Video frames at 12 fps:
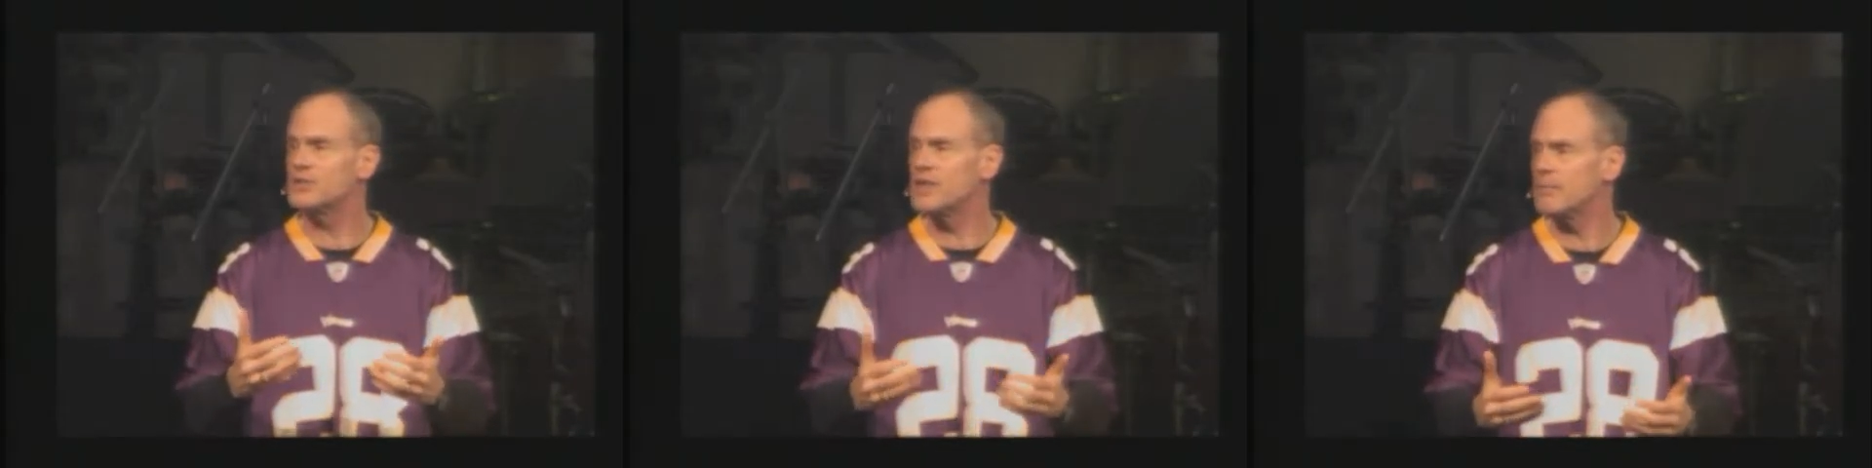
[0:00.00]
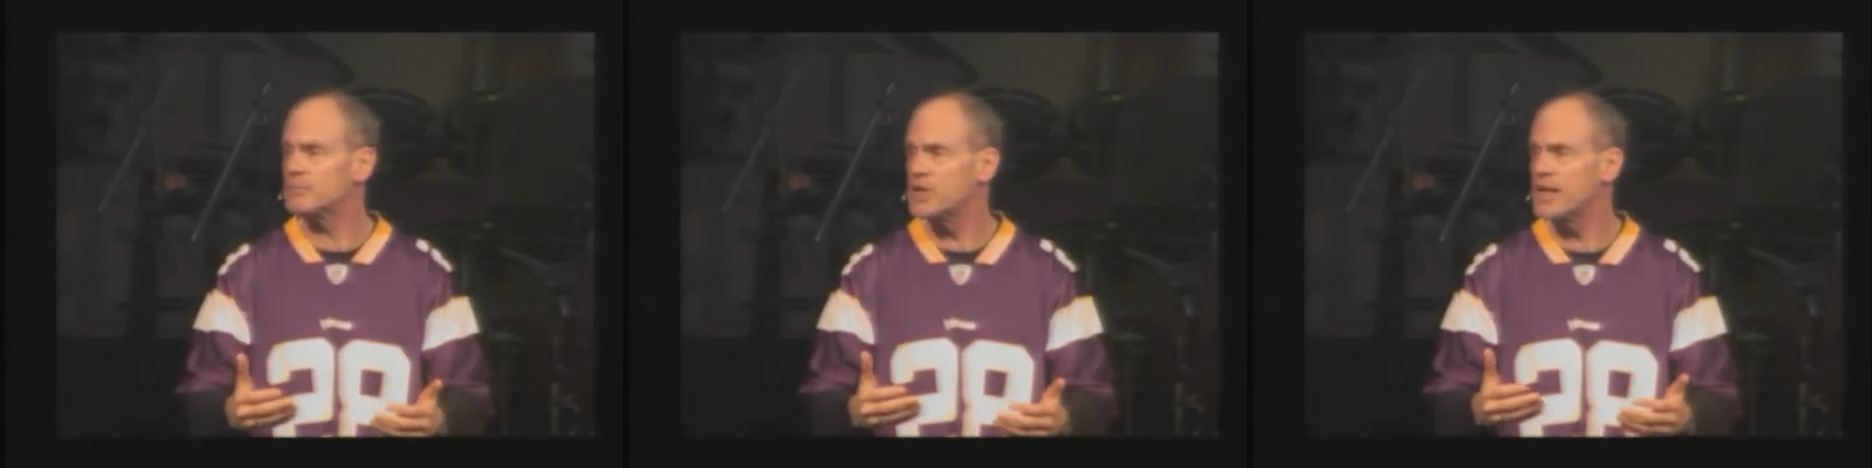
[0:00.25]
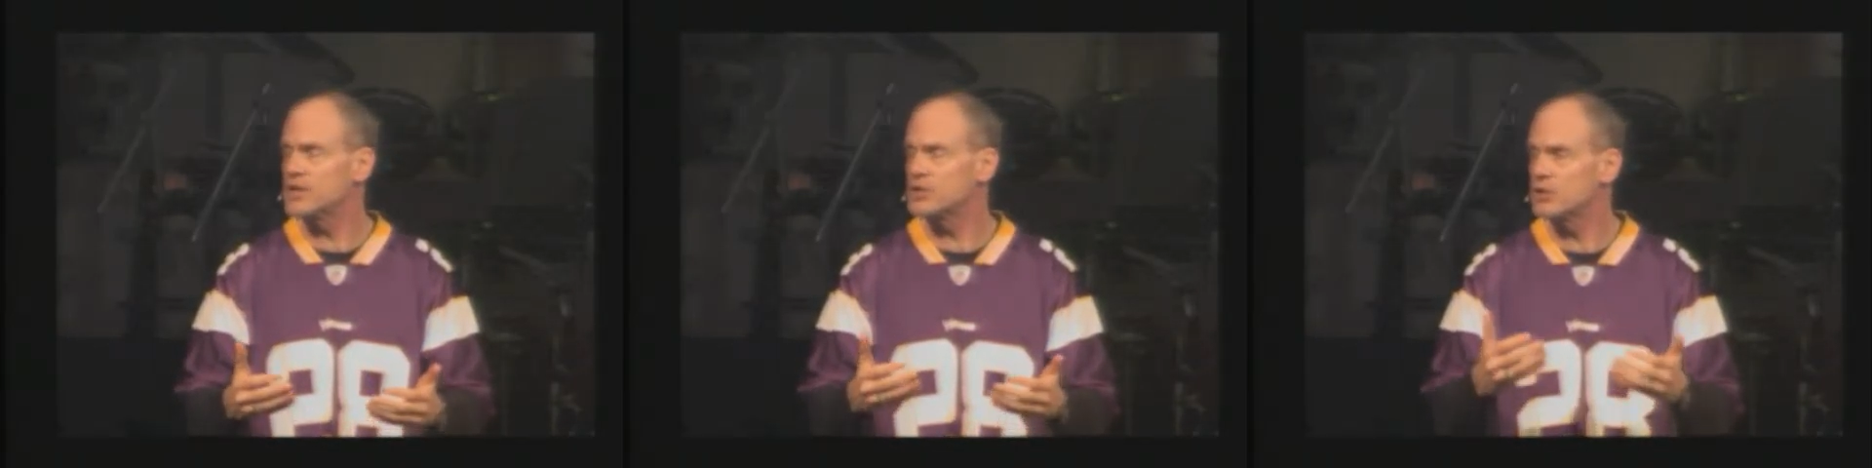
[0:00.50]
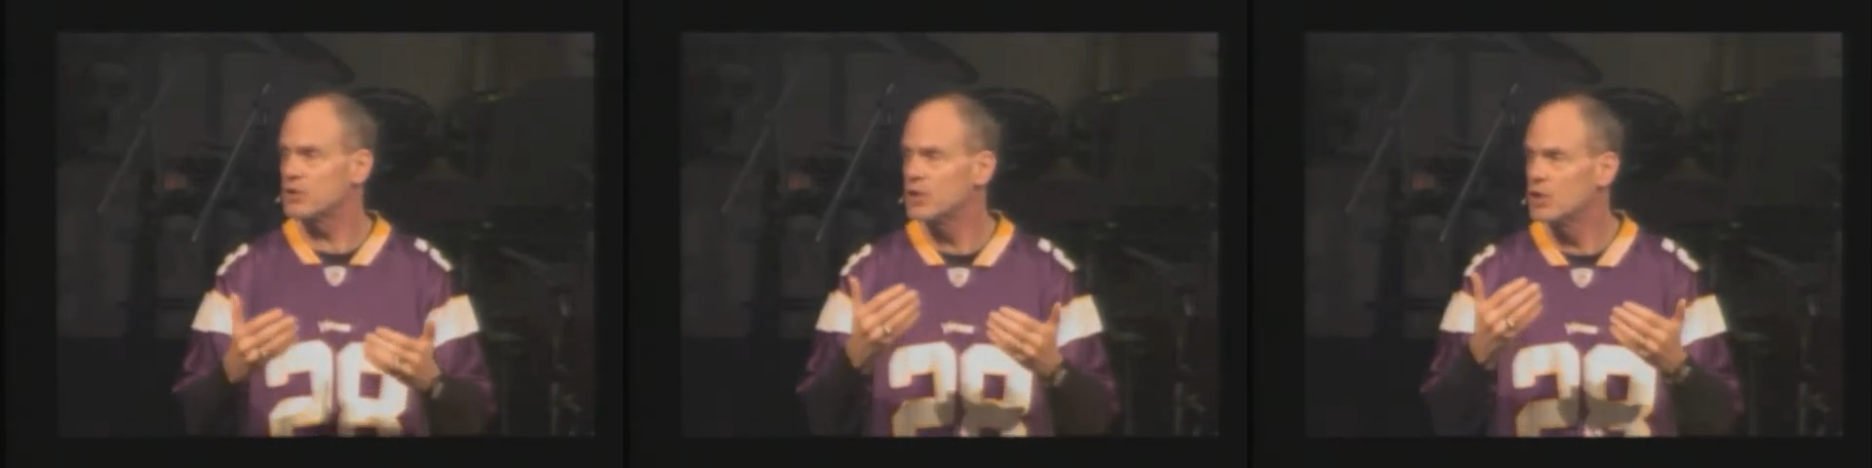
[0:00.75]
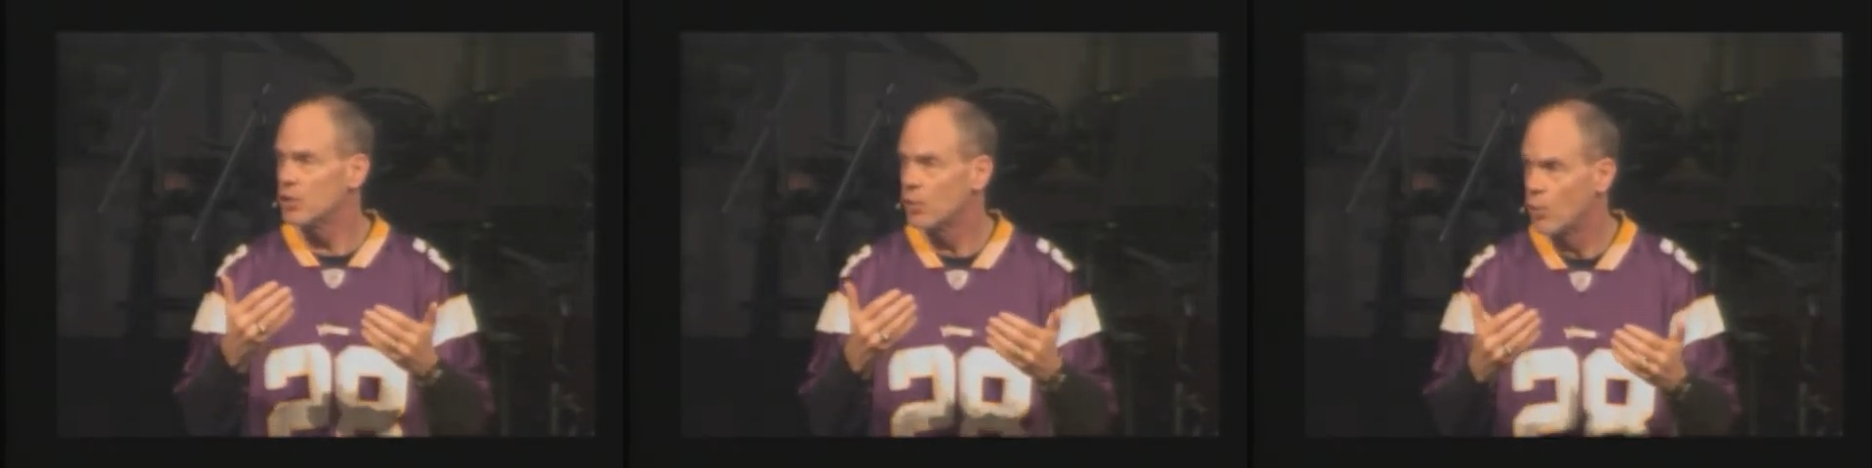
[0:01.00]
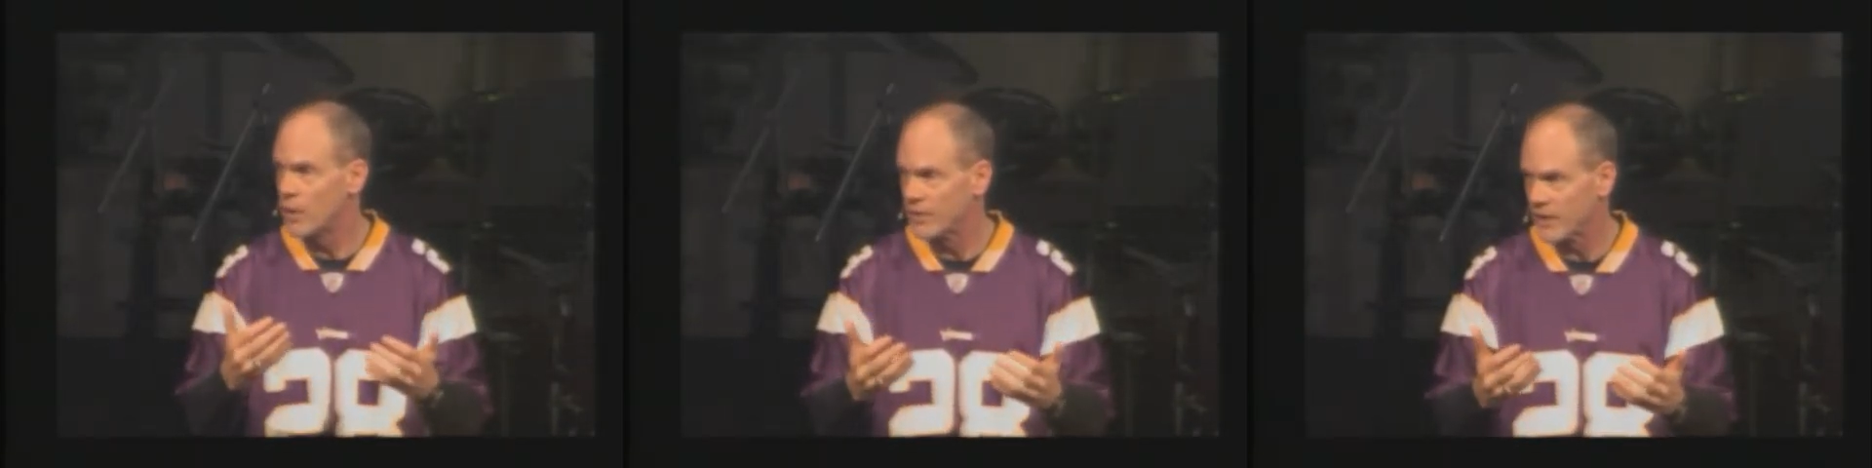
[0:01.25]
temptation
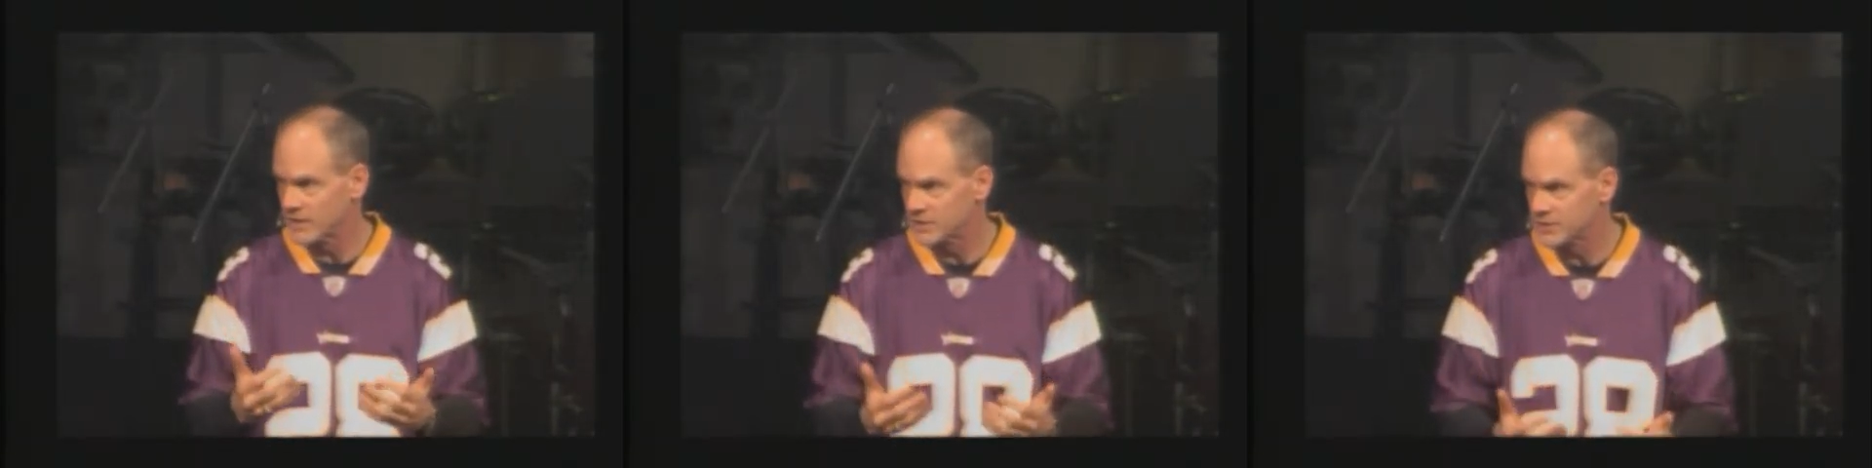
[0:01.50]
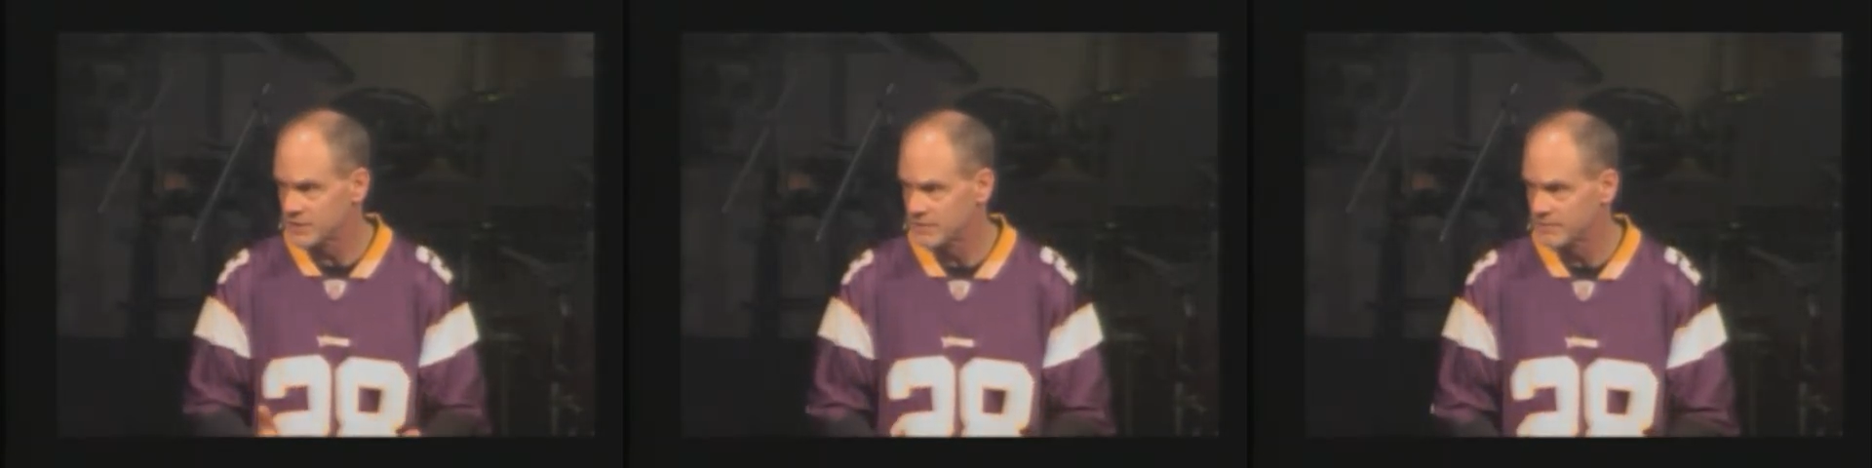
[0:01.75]
with us.